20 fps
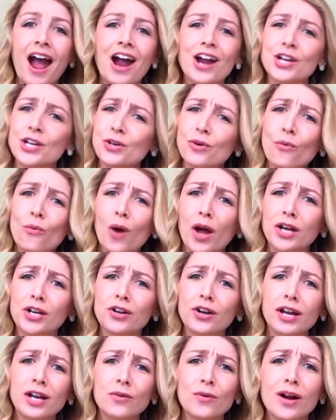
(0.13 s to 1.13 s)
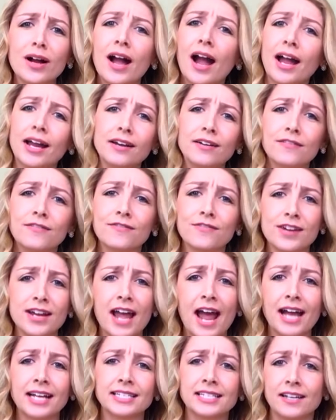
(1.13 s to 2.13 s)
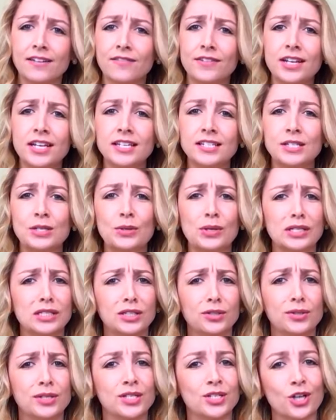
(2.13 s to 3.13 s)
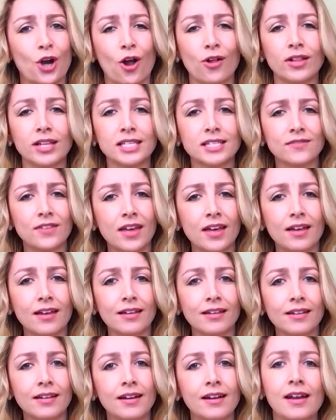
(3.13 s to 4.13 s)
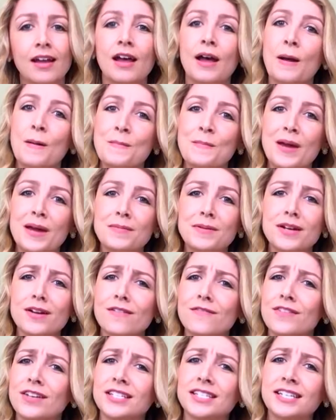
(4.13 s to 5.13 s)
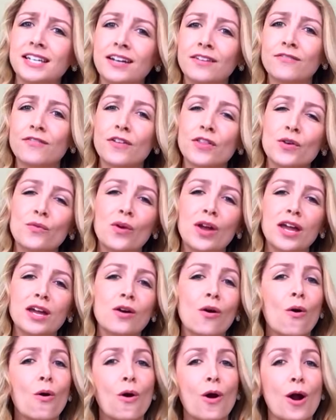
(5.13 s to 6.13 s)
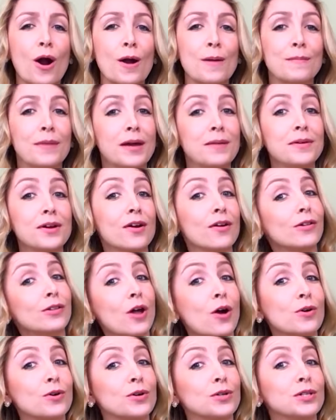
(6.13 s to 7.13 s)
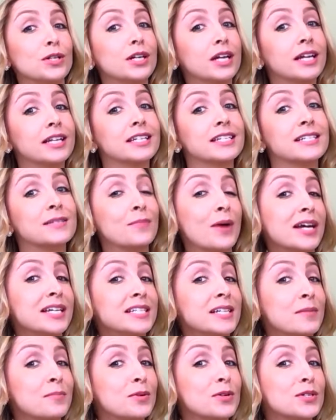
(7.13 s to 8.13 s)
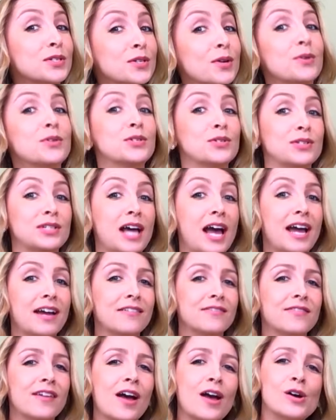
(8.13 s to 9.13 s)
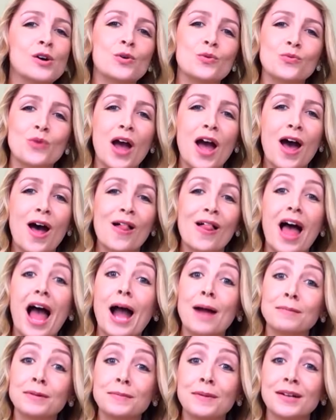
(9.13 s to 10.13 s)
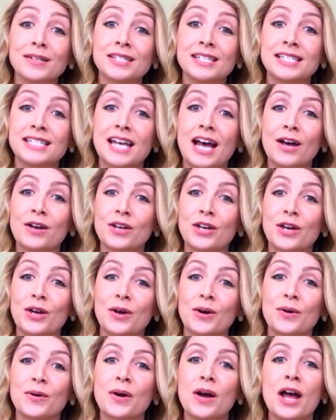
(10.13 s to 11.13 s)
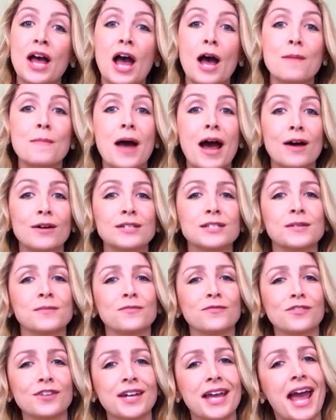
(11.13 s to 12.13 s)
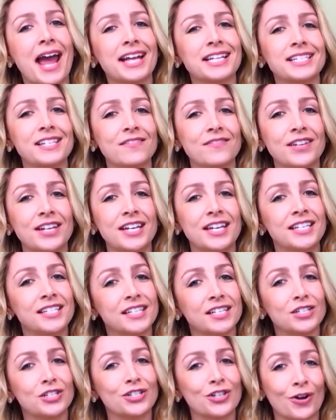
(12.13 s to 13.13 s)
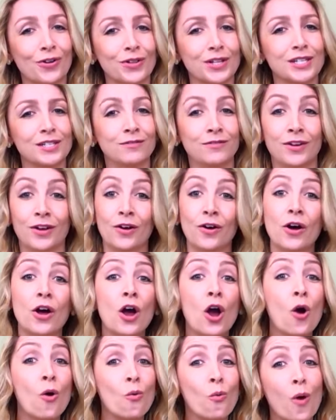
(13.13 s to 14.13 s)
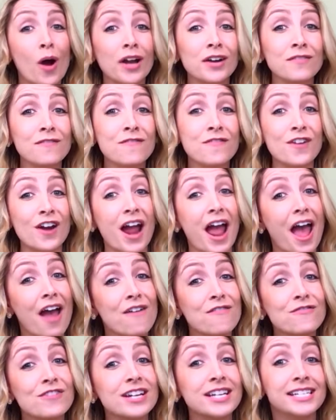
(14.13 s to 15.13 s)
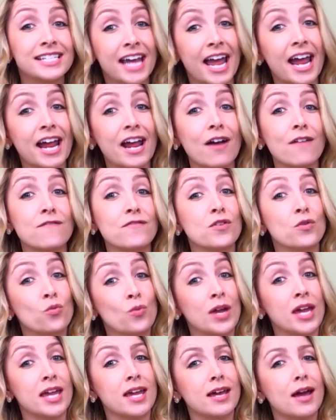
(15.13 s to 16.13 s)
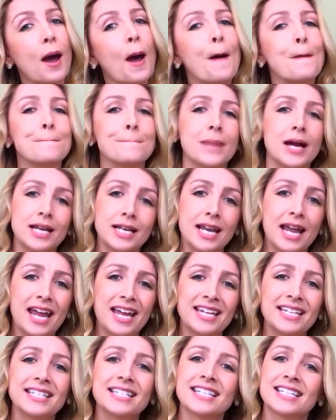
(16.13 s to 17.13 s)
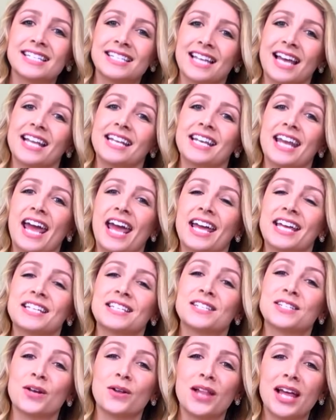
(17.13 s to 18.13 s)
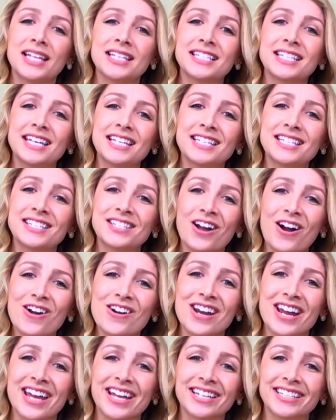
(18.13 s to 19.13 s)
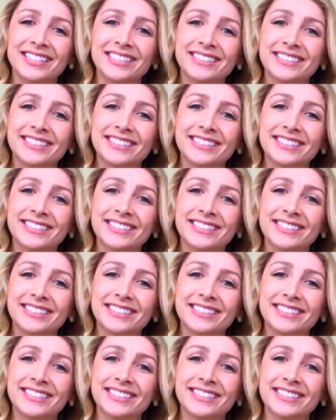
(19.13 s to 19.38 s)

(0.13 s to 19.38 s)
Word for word: Are you wondering what kind of free activities you can do in Charlottesville? Maybe you're visiting for the week, or maybe you're a local looking to spice up your social life. Well, I'm about to tell you about some free activities in Charlottesville, one for every day of the week, Monday to Sunday. So let's get started.